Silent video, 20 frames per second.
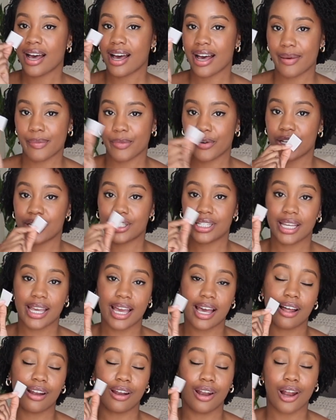I'm going to
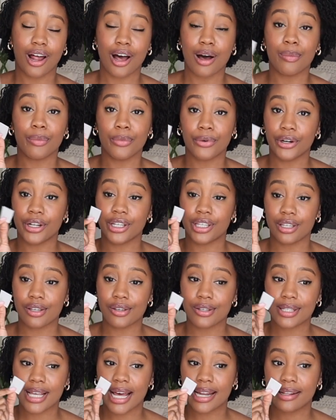get a lot more
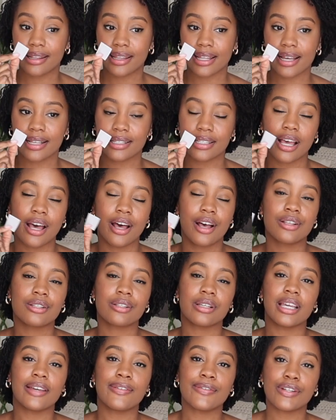use out of this.
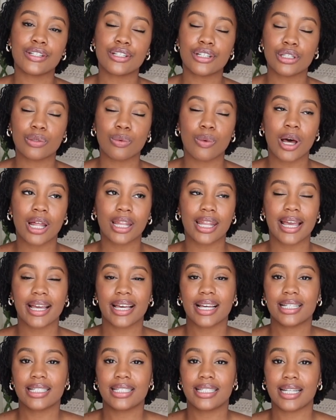So if you just want
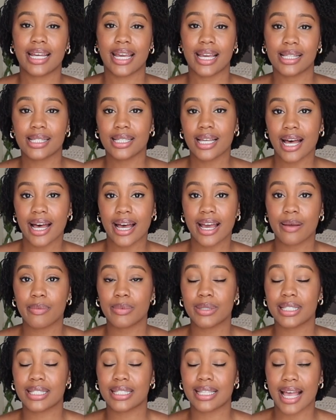like a daytime
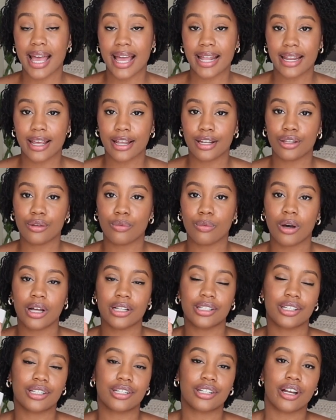scent and you
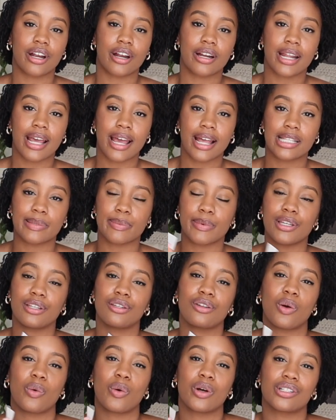want to turn heads but you
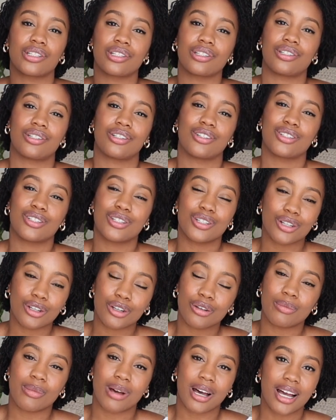don't want to do
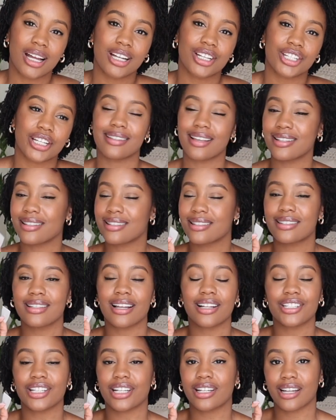too much, it's
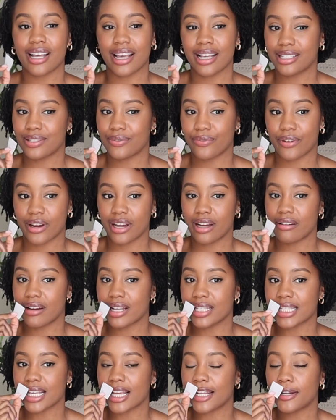such a nice
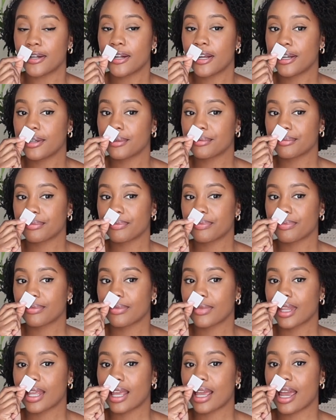fragrance. And
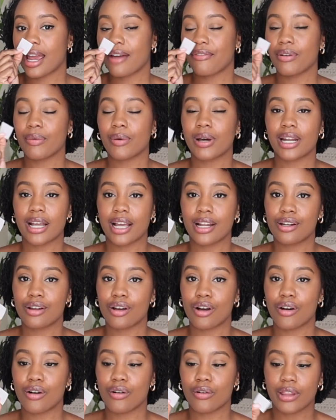everyone I
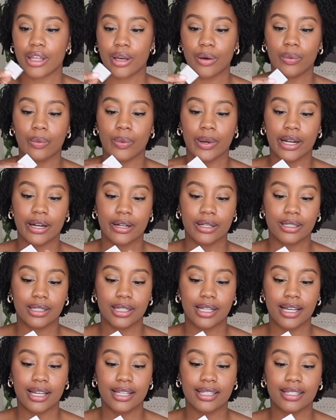know that wears
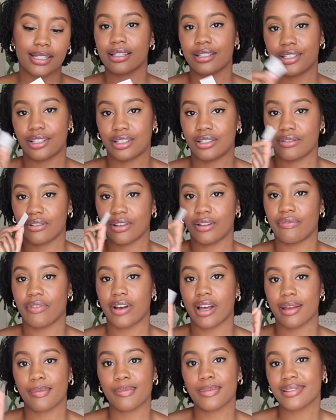this is just good
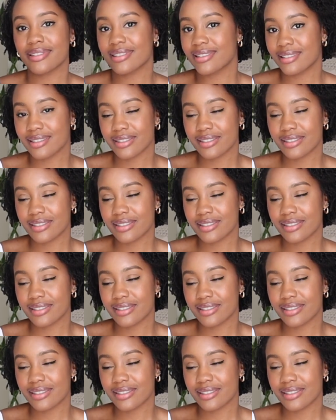vibes.